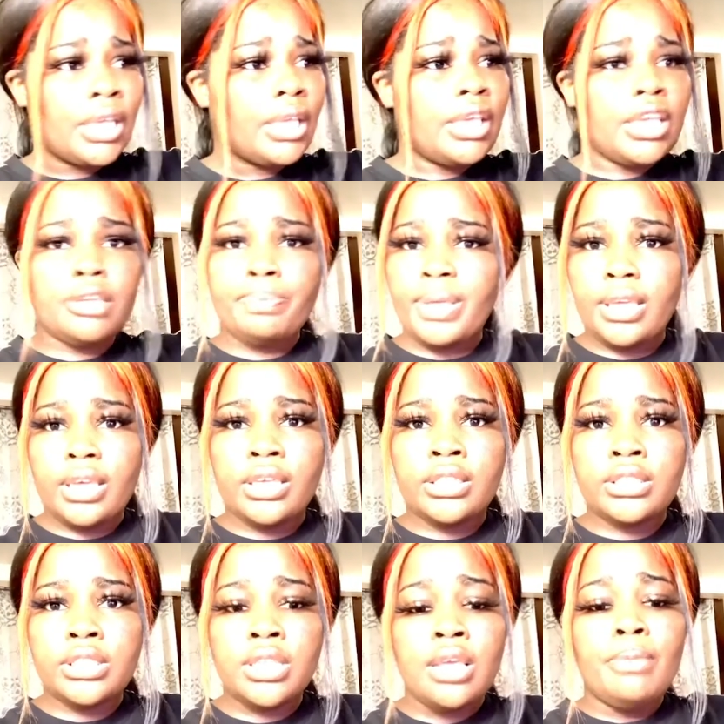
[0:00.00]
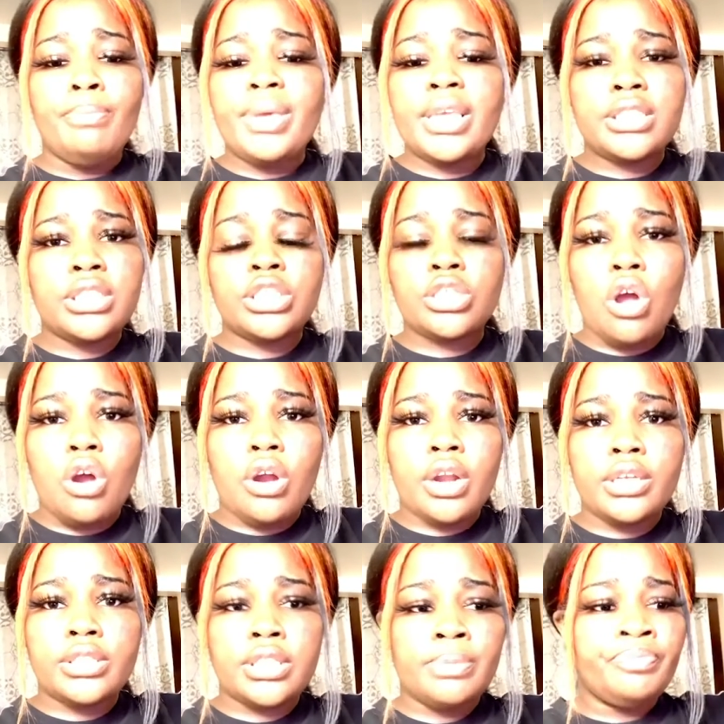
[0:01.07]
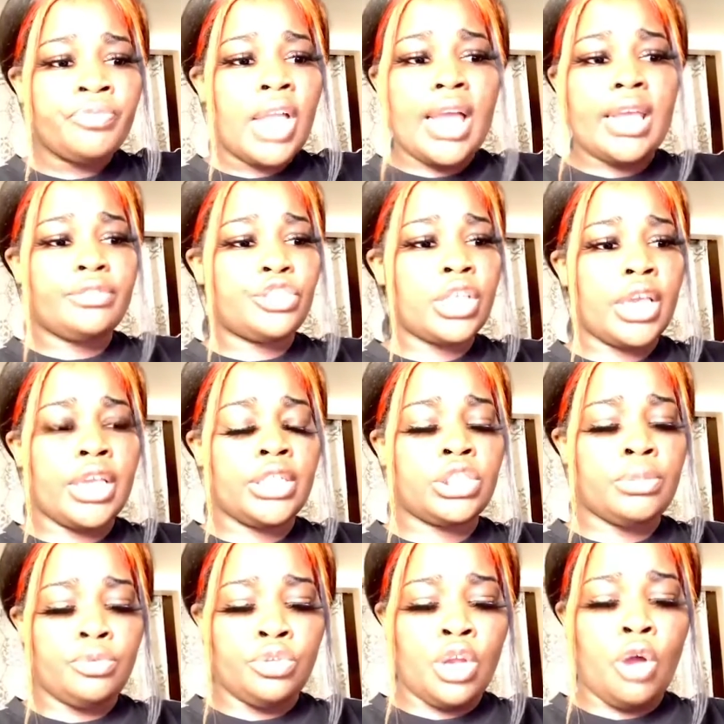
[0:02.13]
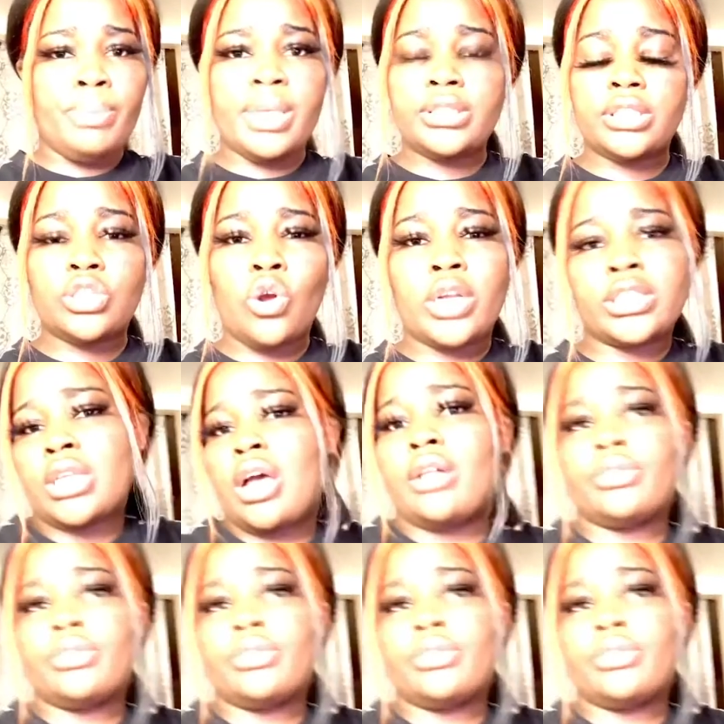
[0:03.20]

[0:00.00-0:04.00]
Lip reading: ink pens, business cards. I have changed, business cards.